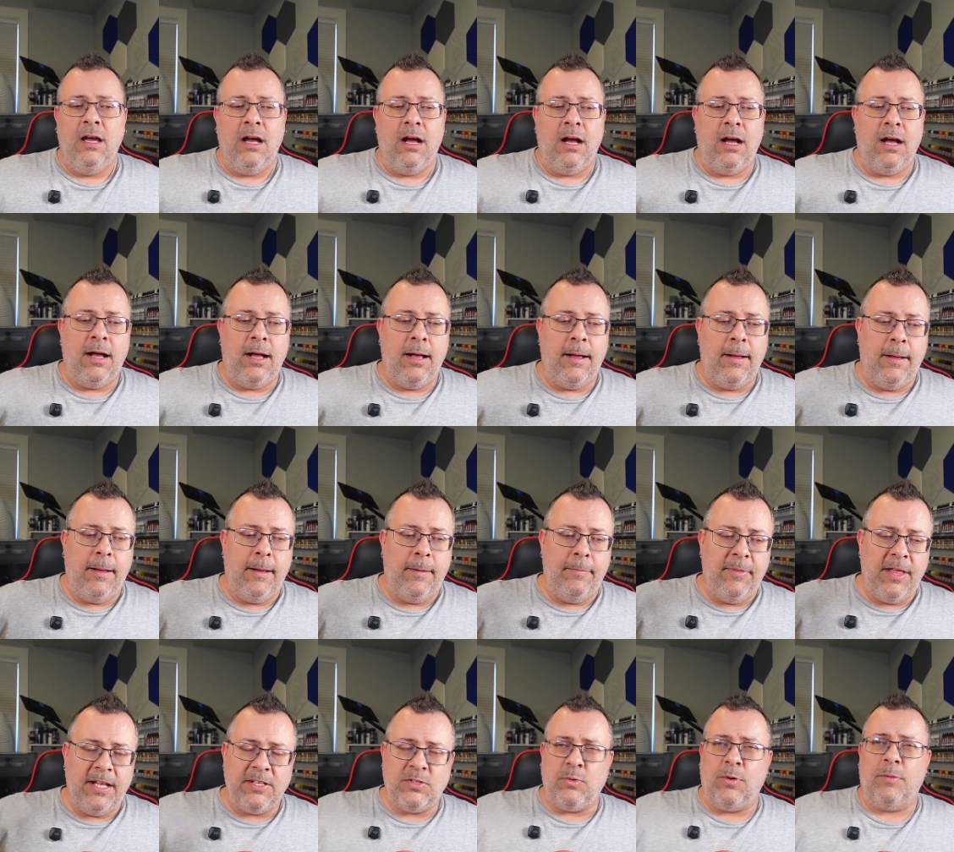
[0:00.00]

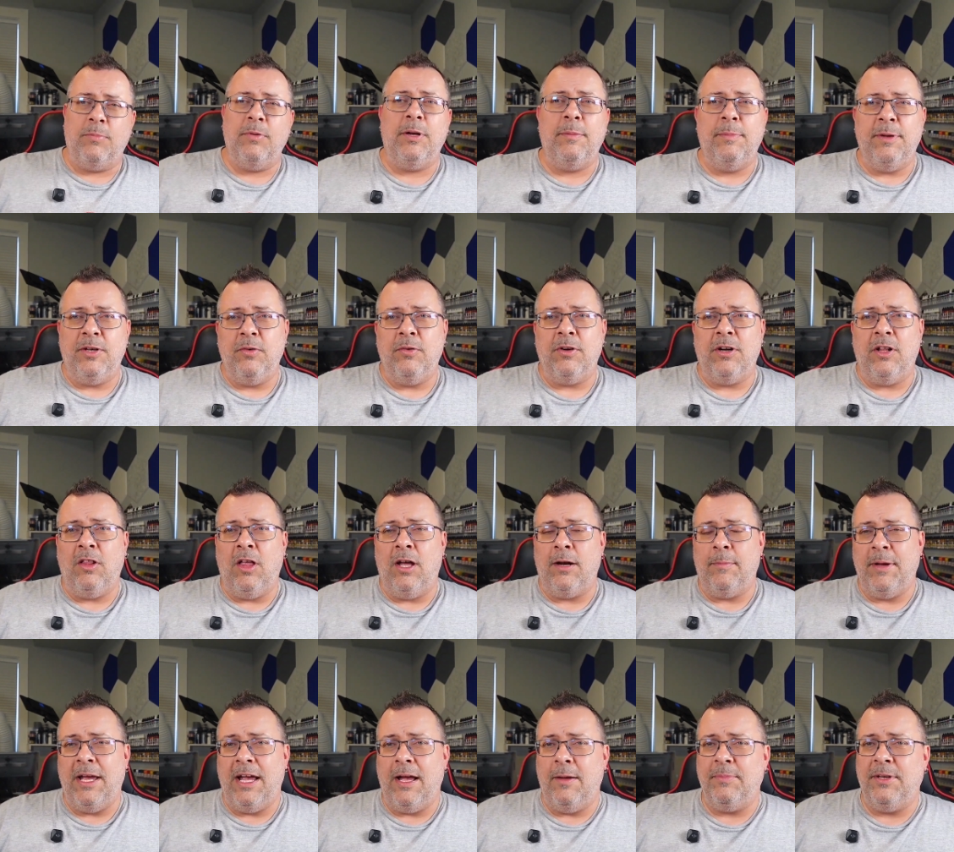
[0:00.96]
That's where I'm going to be doing a lot of
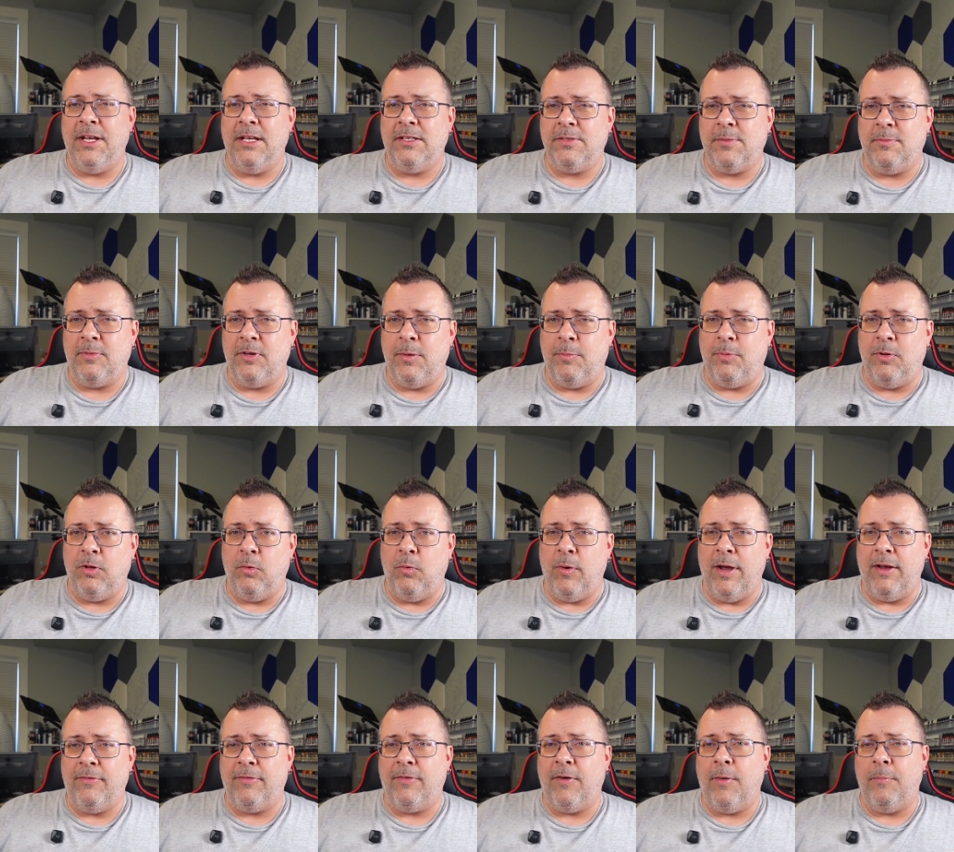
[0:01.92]
my updates. I'm going to pull
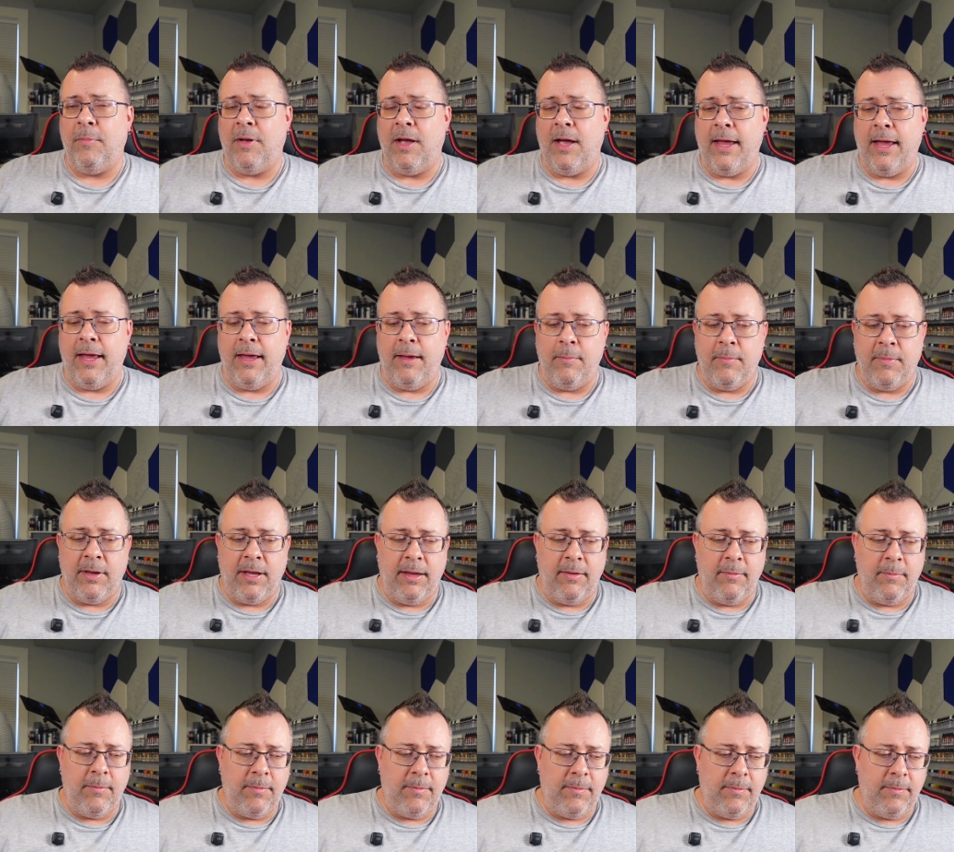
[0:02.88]
away from my
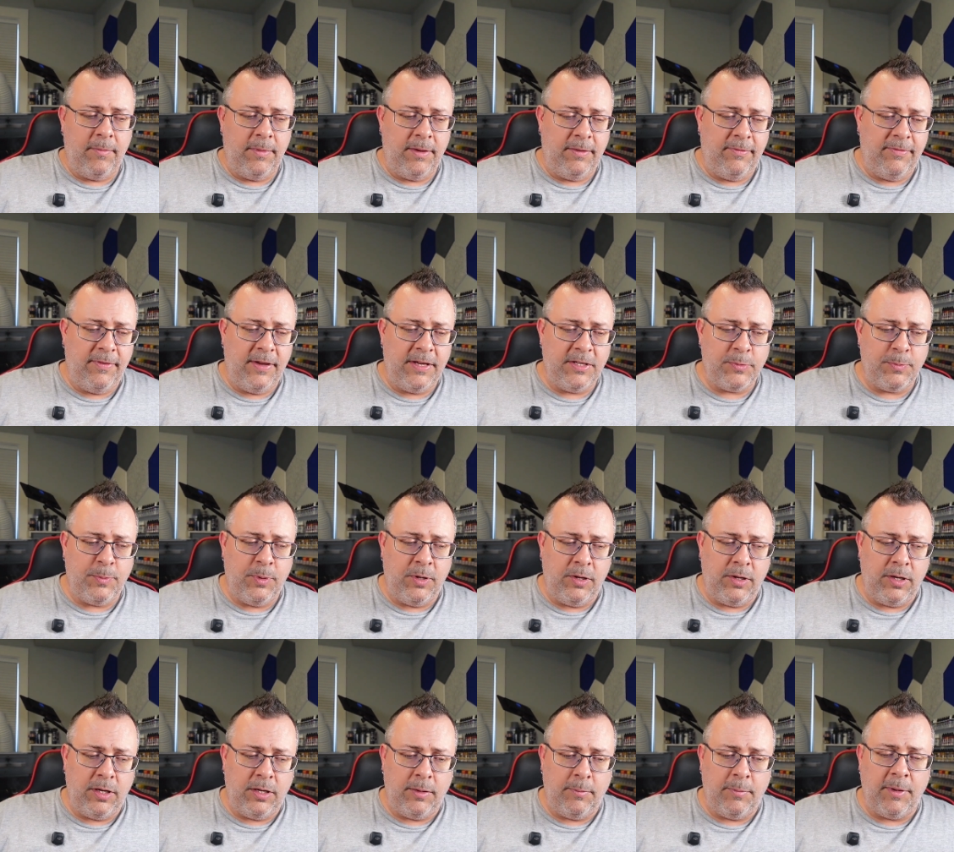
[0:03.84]

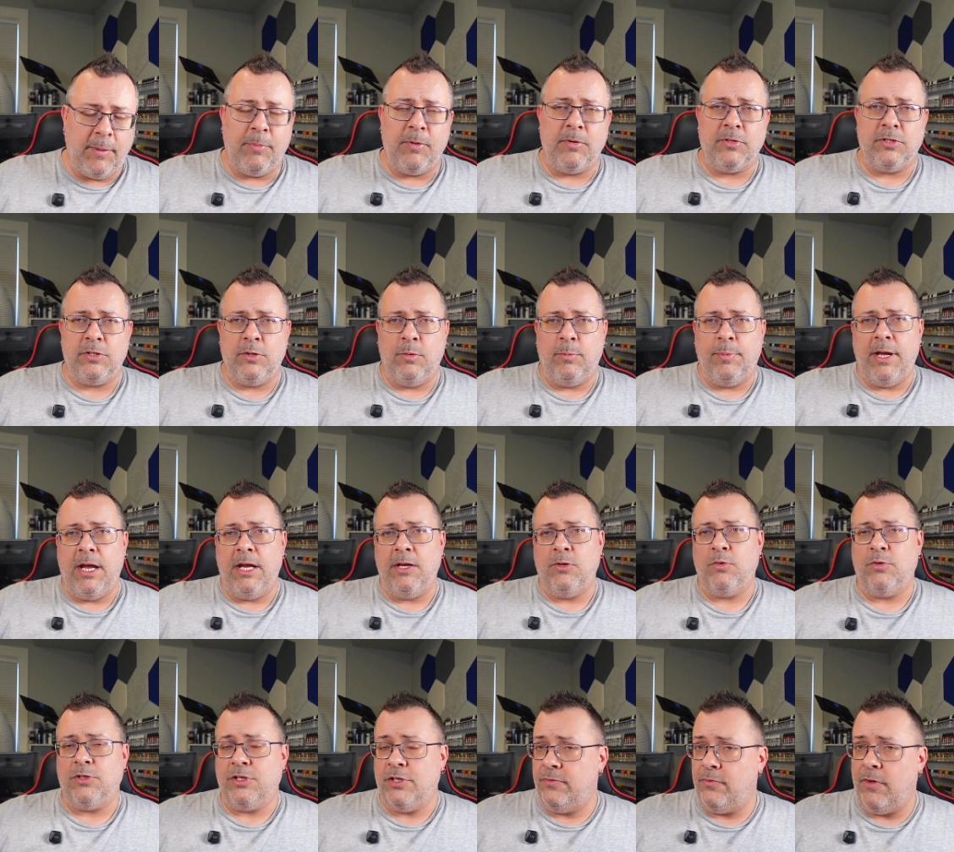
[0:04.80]
Facebook, my personal page,
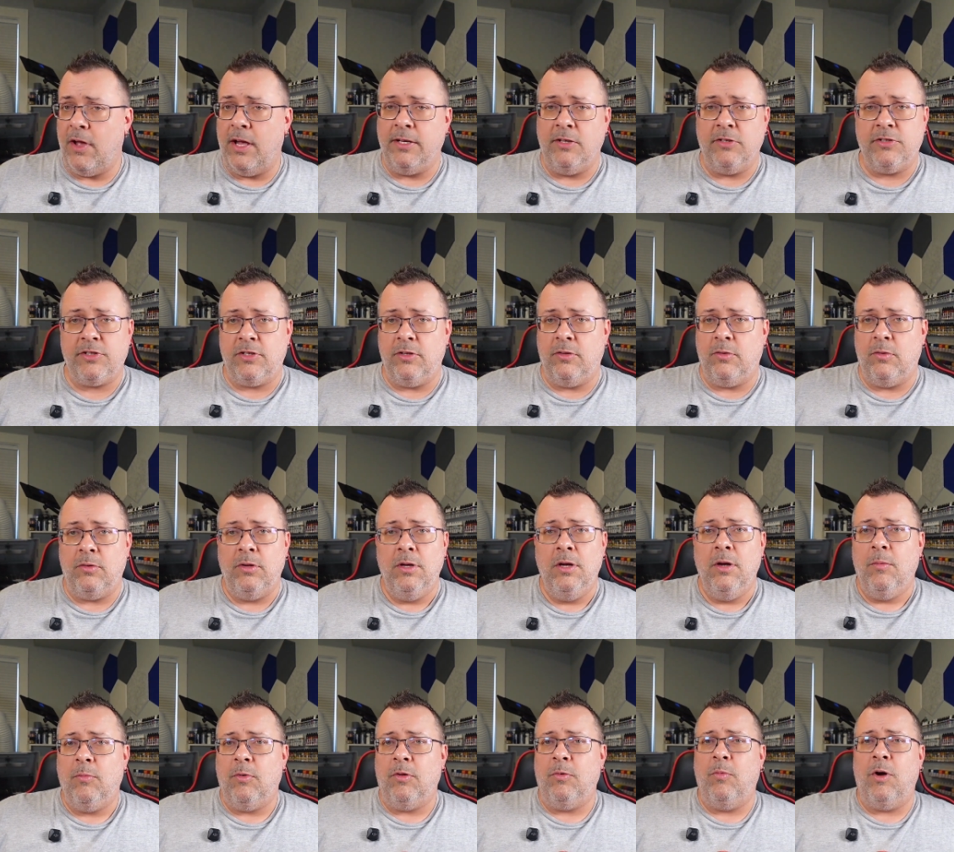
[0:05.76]
which is fine. You're still
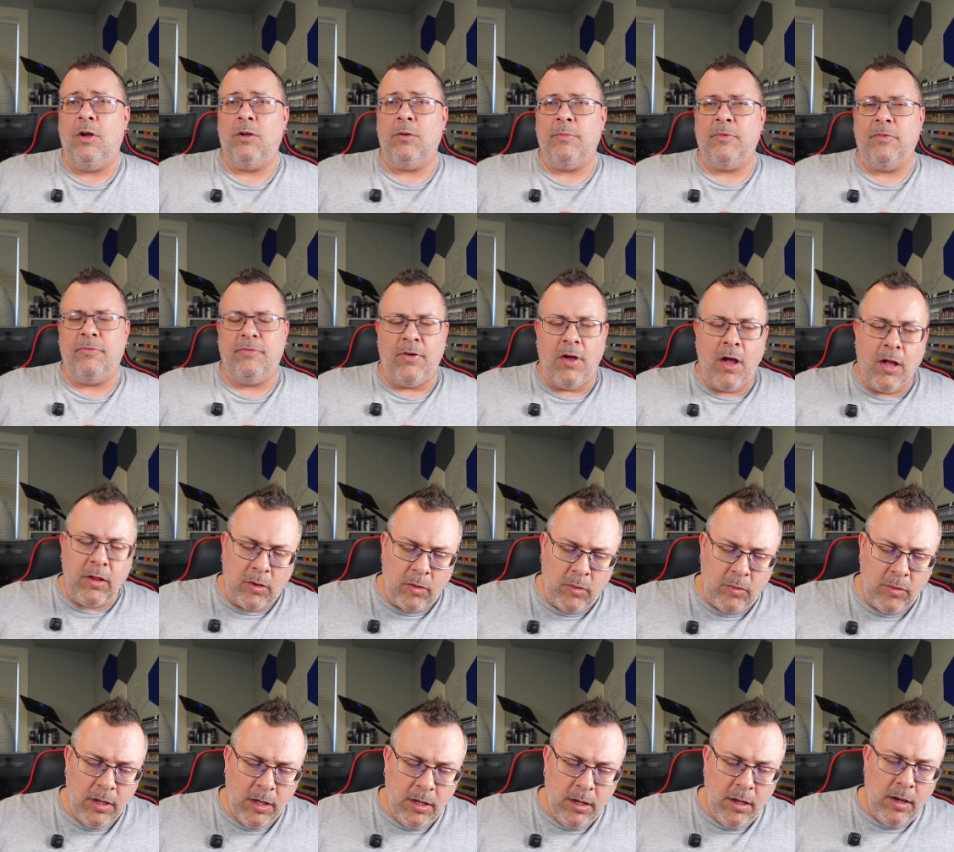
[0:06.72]
more than welcome to
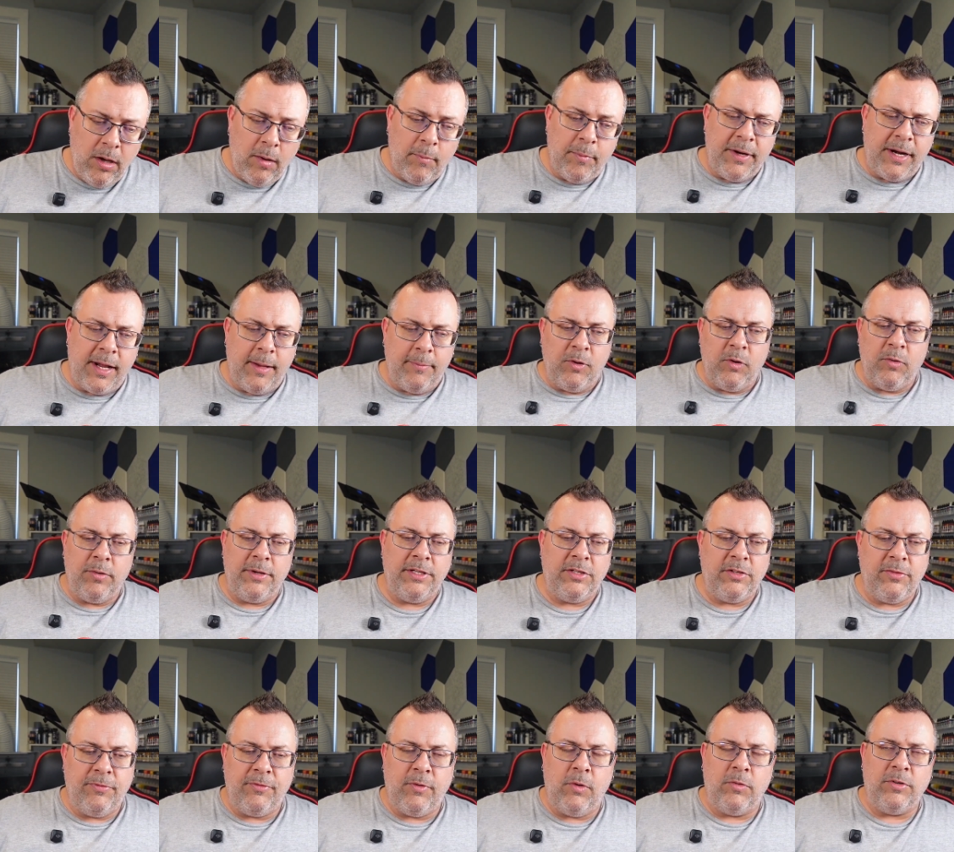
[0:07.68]
follow. But I'm going
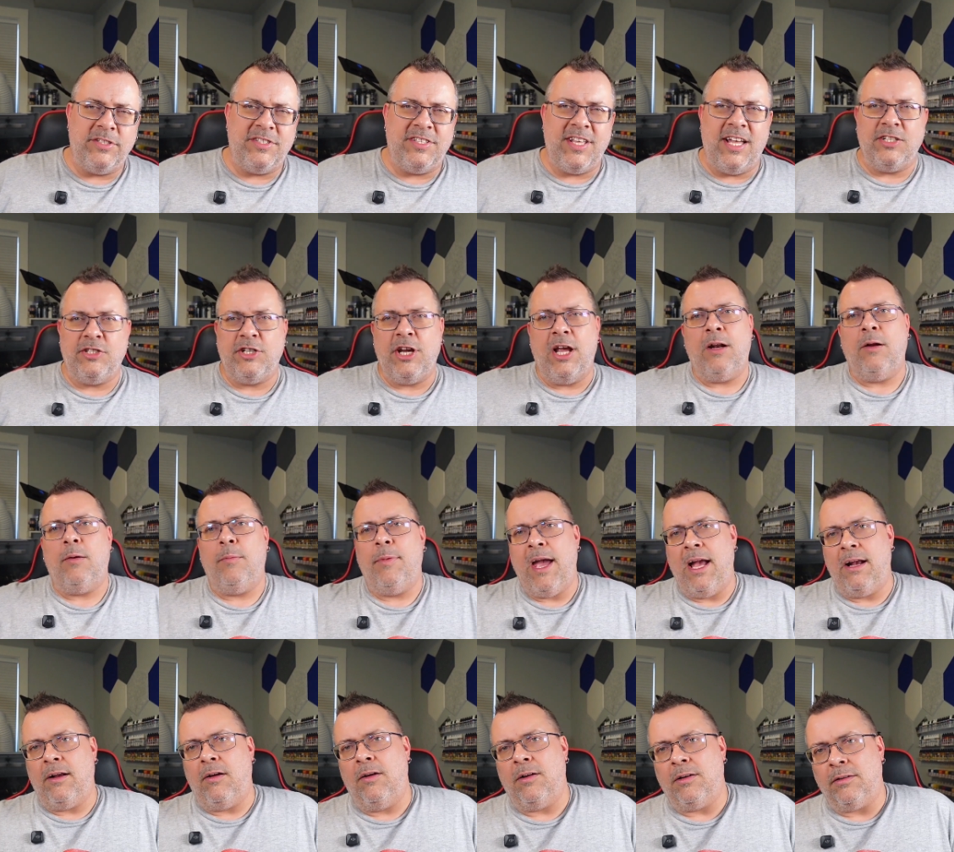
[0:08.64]
to focus that channel
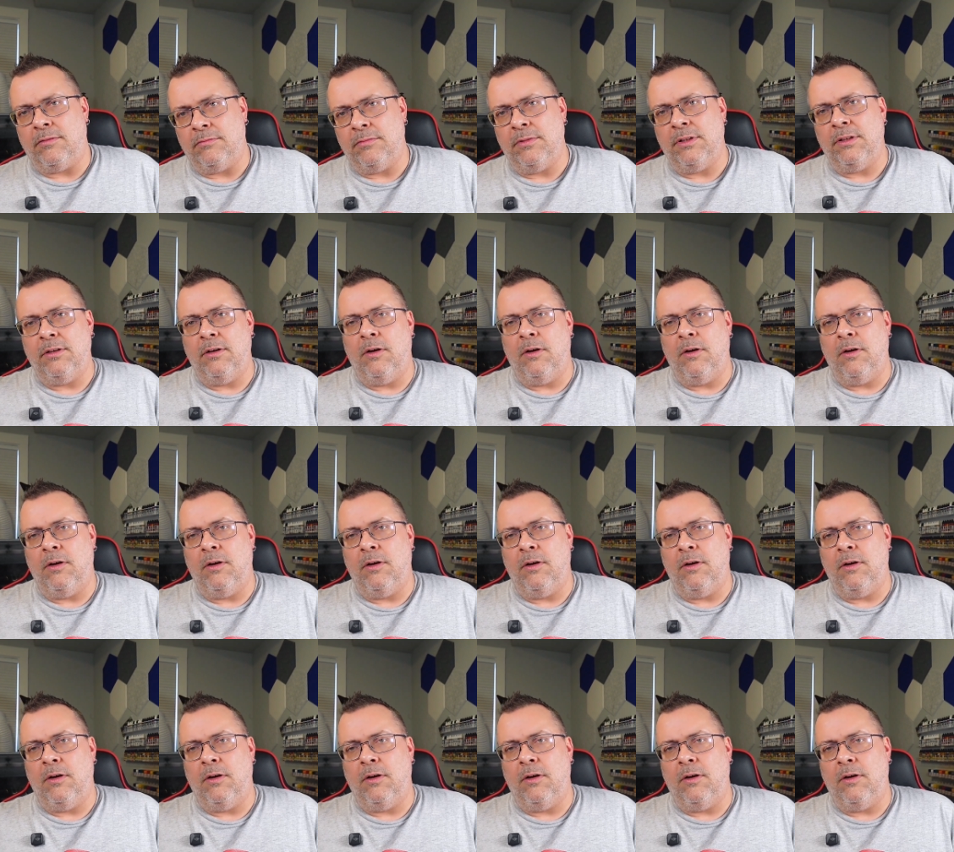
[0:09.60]
back on,